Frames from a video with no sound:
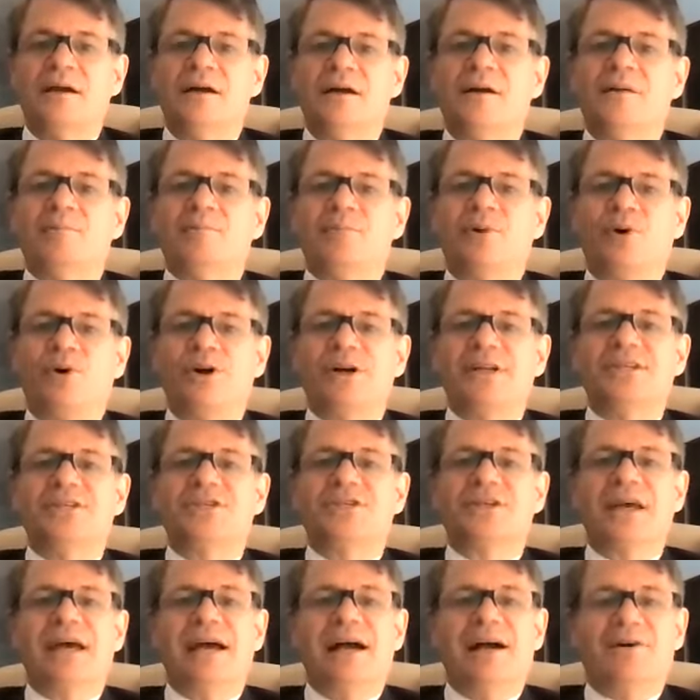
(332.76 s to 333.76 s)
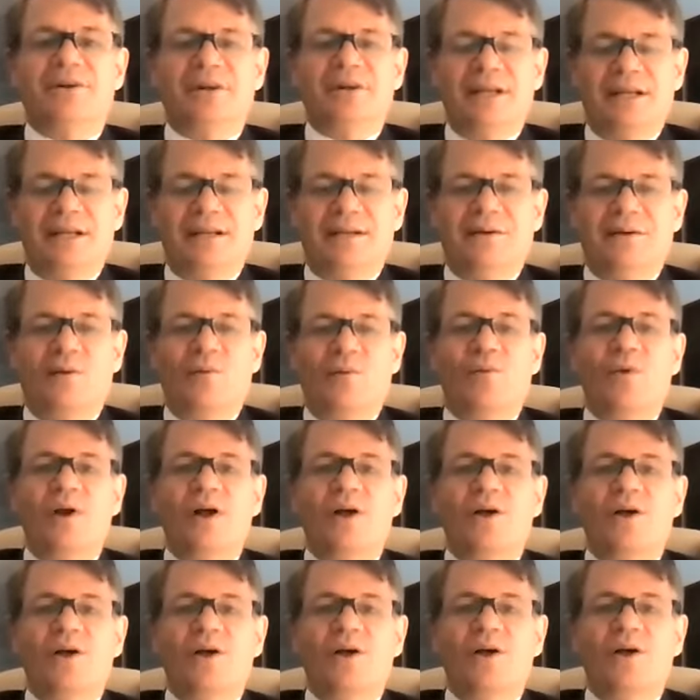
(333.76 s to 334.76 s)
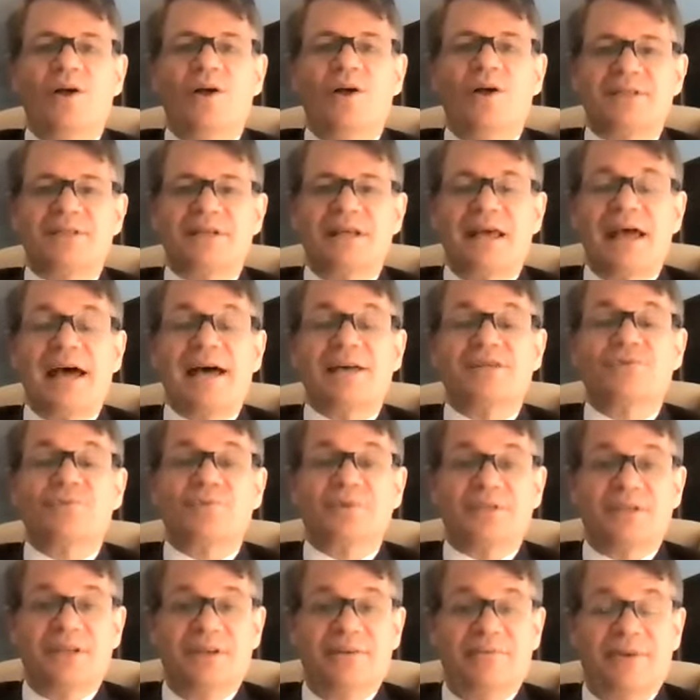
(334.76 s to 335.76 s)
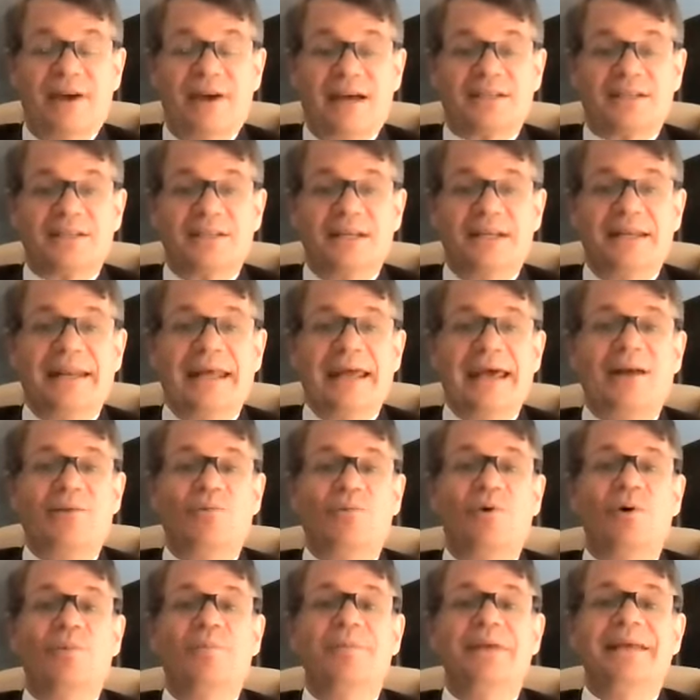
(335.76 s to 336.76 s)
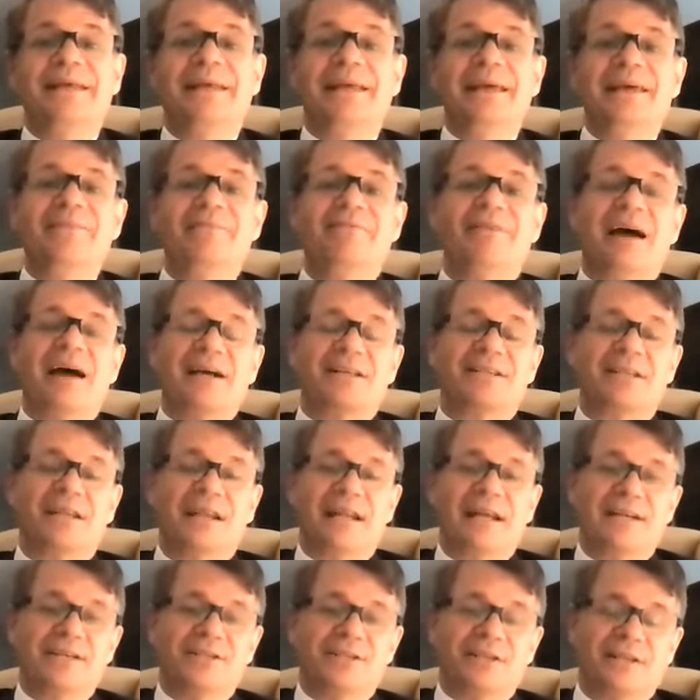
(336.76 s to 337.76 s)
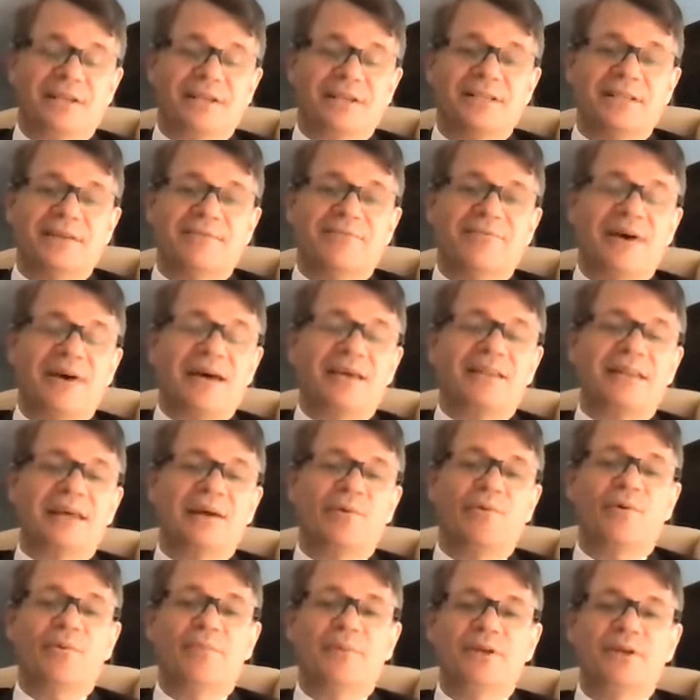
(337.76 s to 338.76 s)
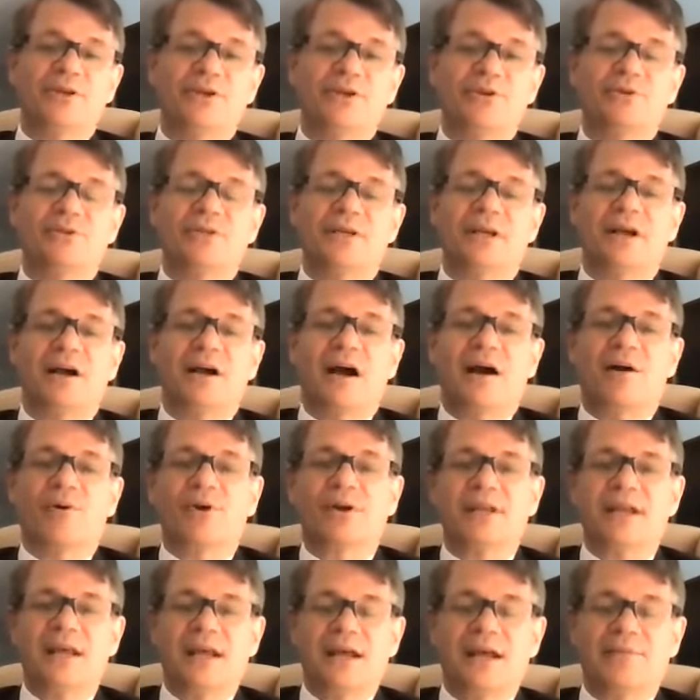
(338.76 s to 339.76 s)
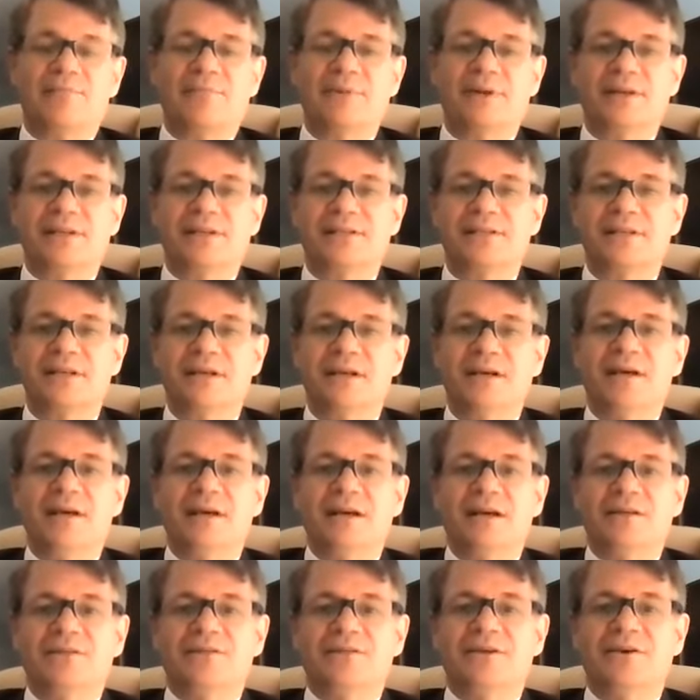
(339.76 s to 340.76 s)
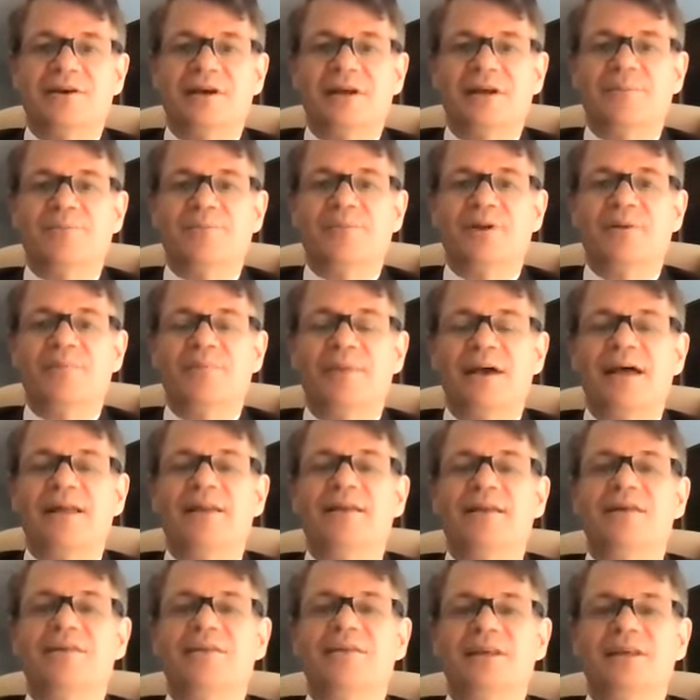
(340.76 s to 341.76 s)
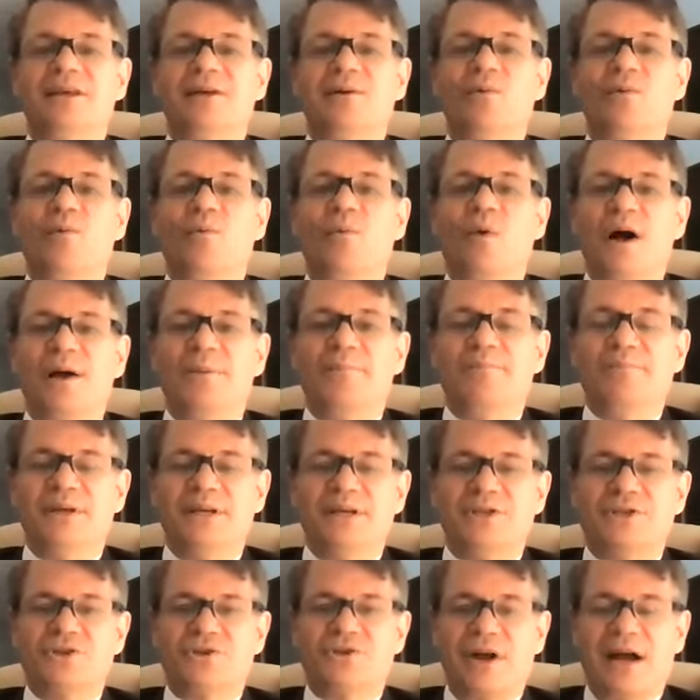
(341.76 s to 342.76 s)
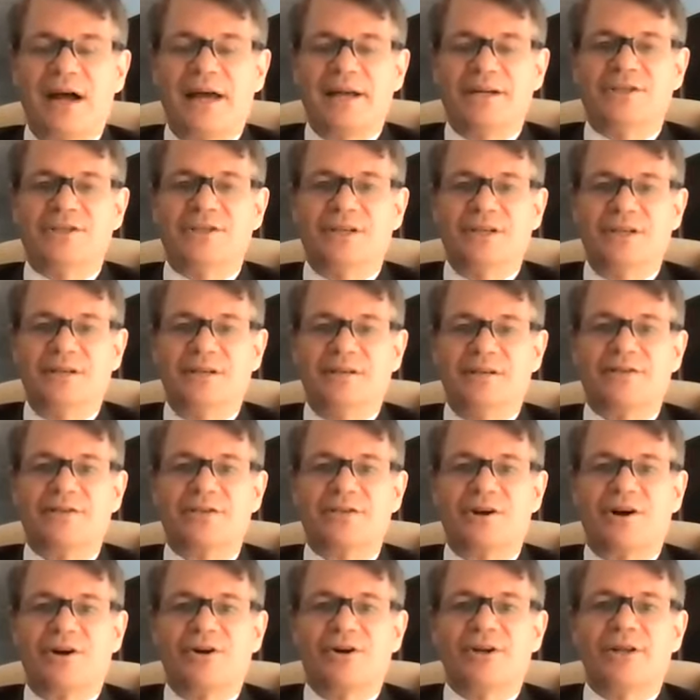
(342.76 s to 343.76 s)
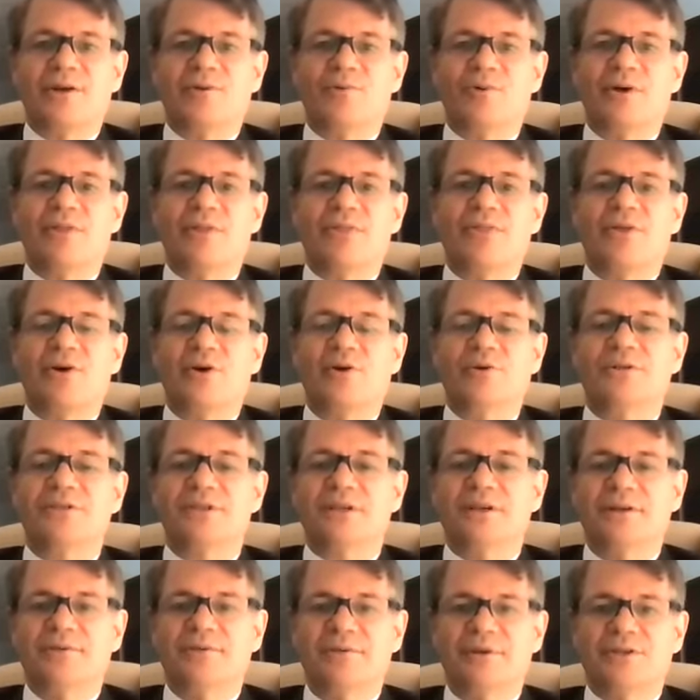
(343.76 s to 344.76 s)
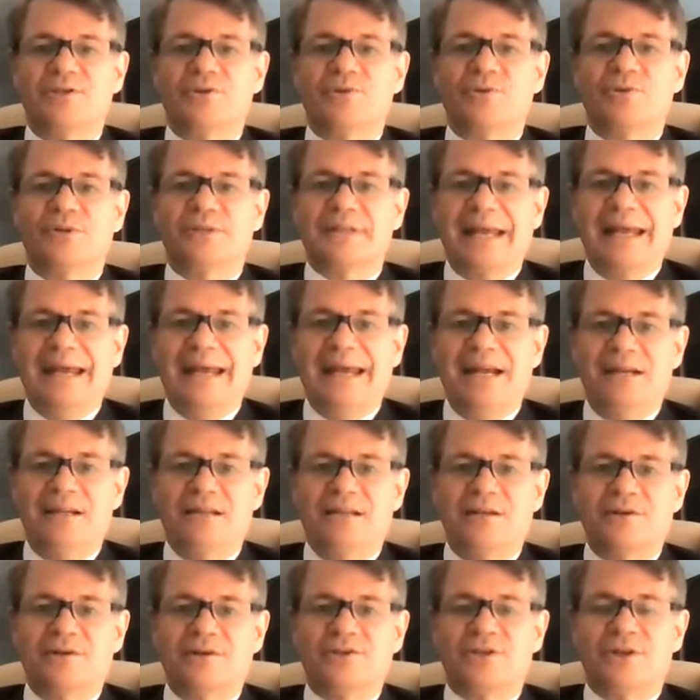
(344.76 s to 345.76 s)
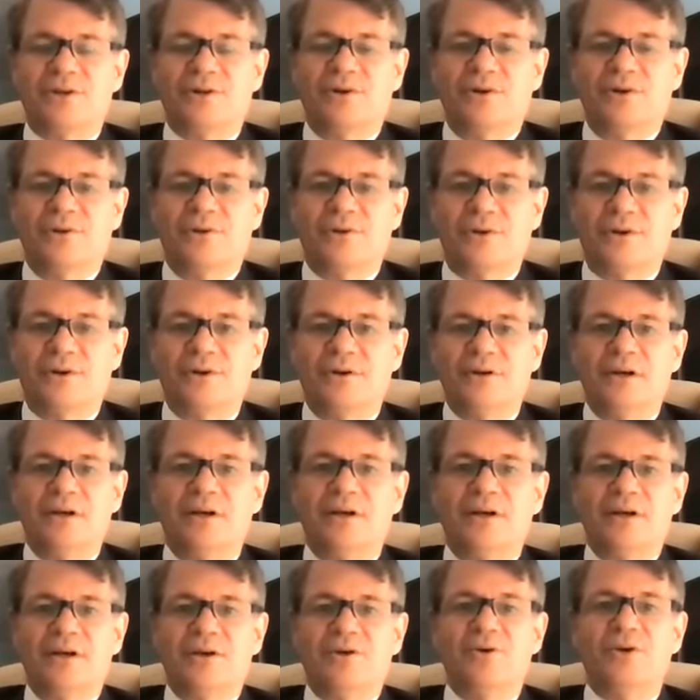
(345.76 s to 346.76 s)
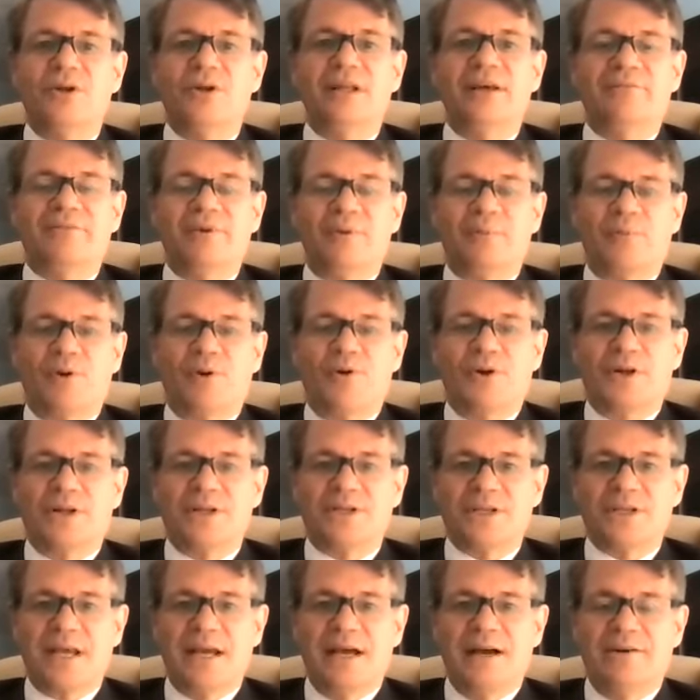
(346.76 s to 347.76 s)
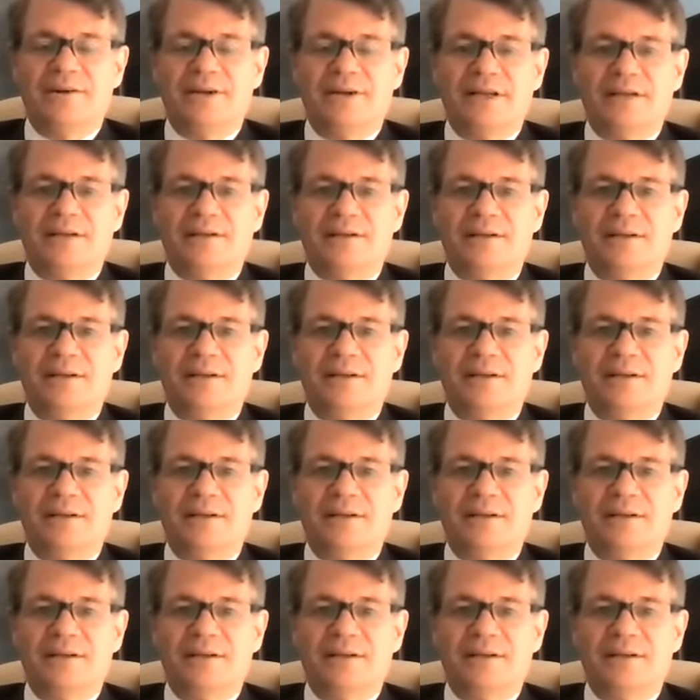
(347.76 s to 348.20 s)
Portage County has received vaccine and will begin vaccinations. In fact, they will be using our campus to implement the 1B strategy, starting with those individuals 80 years and older who live in Portage County.